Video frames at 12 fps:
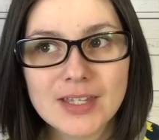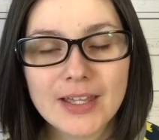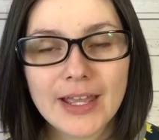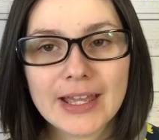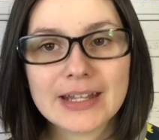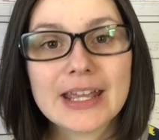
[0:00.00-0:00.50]

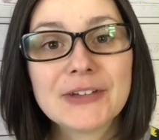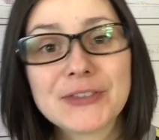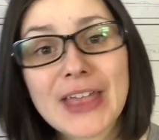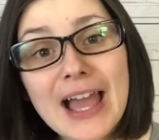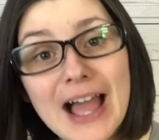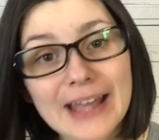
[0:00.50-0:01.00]
if
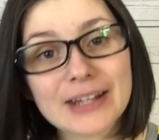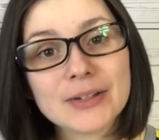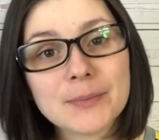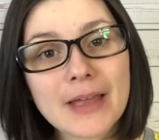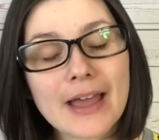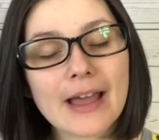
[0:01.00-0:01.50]
that
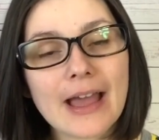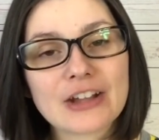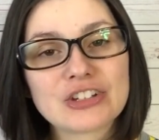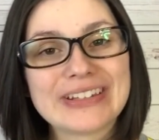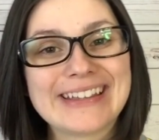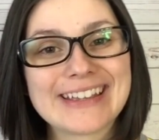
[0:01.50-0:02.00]
item
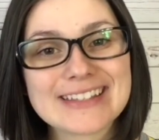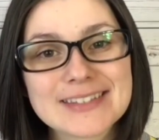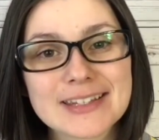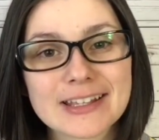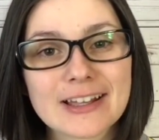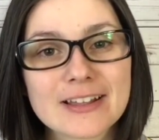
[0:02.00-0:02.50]
actually gets
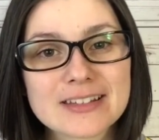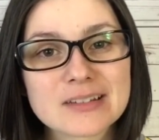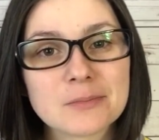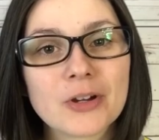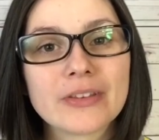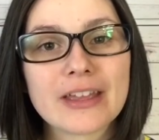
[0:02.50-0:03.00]
to the
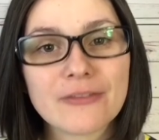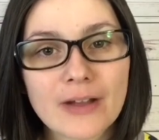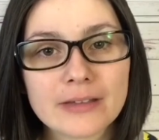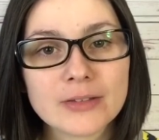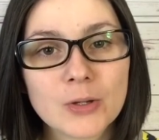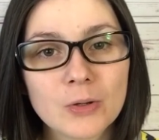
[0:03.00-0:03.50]
customer and they
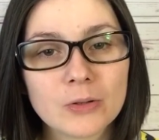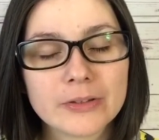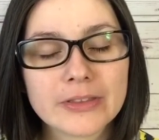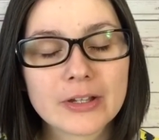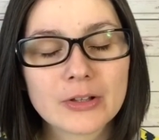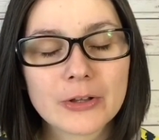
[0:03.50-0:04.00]
find the hole
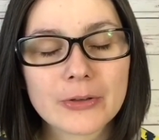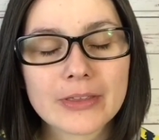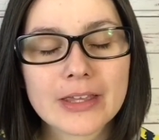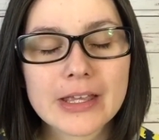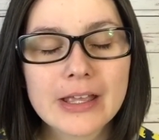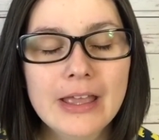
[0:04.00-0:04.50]
in the
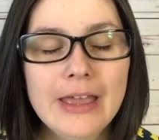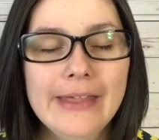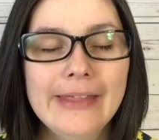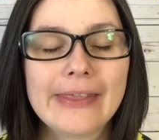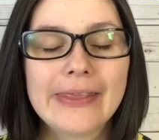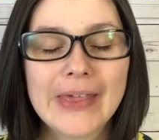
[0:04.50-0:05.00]
clothing,
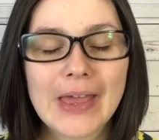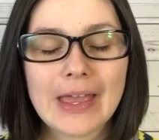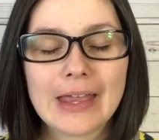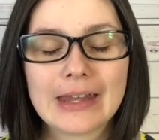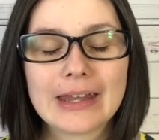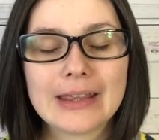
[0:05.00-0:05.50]

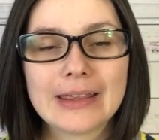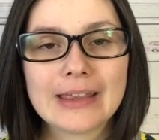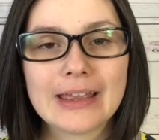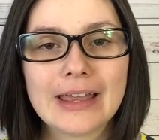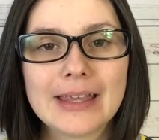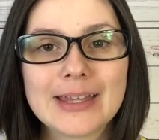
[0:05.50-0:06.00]
then
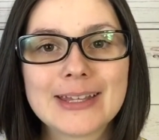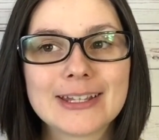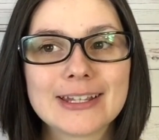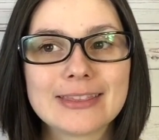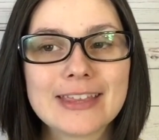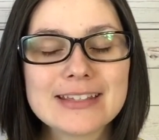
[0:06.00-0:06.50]

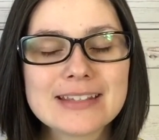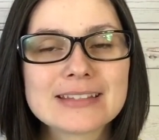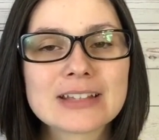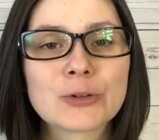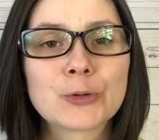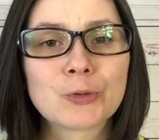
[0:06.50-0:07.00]
this
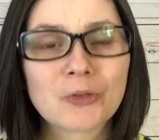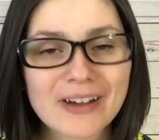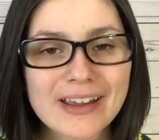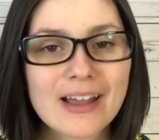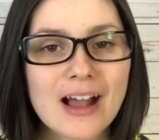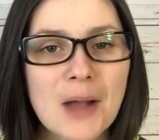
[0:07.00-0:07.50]
is a
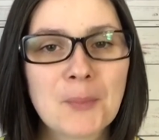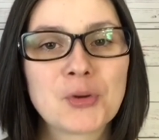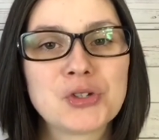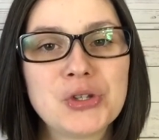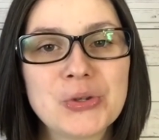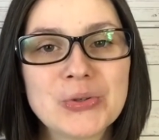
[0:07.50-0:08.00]
great
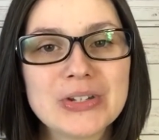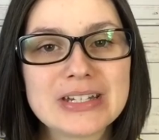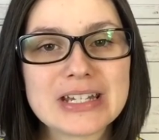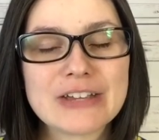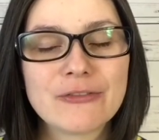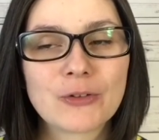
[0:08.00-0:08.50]

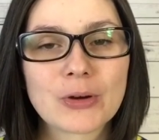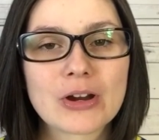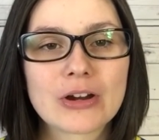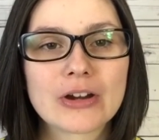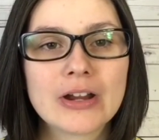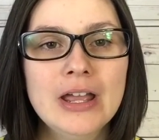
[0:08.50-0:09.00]
opportunity
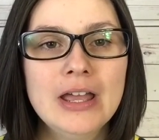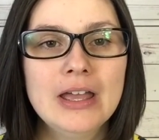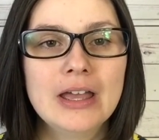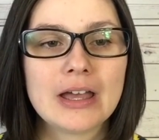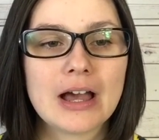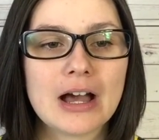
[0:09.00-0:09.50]
for
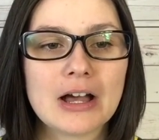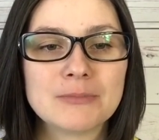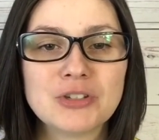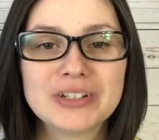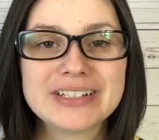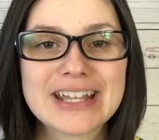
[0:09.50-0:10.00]

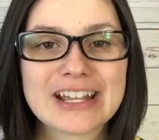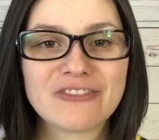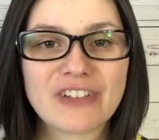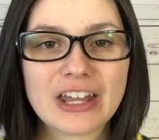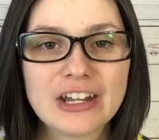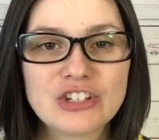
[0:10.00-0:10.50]
you to take
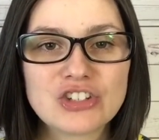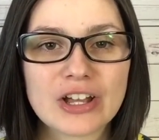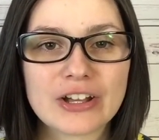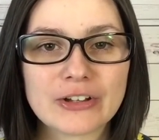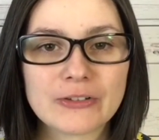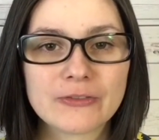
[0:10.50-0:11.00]
advantage
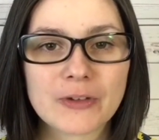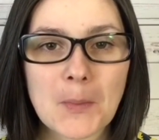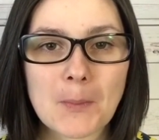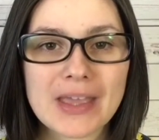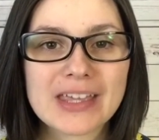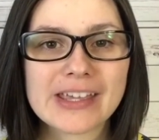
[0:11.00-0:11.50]
of
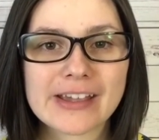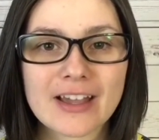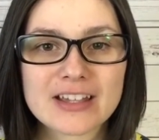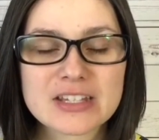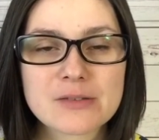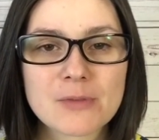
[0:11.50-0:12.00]
making a
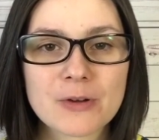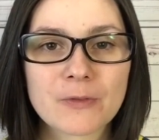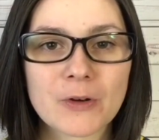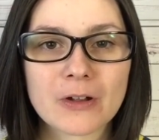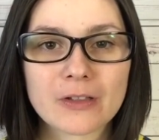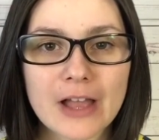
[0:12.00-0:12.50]
customer
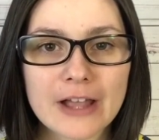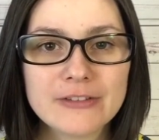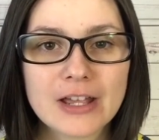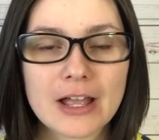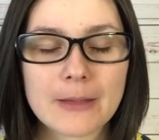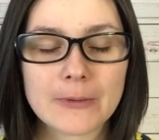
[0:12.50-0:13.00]
for a
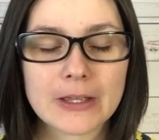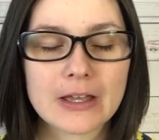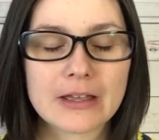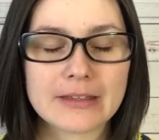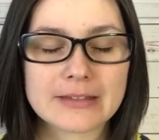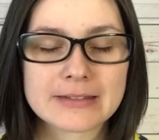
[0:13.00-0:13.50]
lifetime,
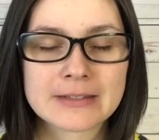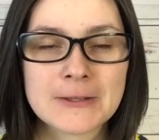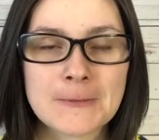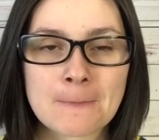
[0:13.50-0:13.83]
because